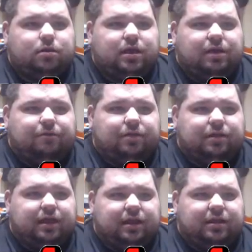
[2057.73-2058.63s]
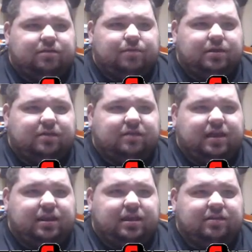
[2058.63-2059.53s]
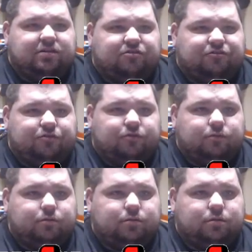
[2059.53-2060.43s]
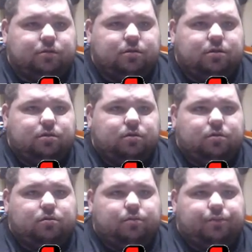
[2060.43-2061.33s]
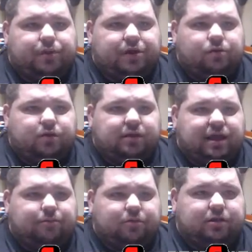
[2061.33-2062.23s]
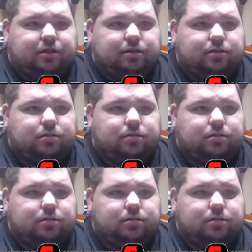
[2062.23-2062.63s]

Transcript: everything that is being said isn't true. But only time will tell.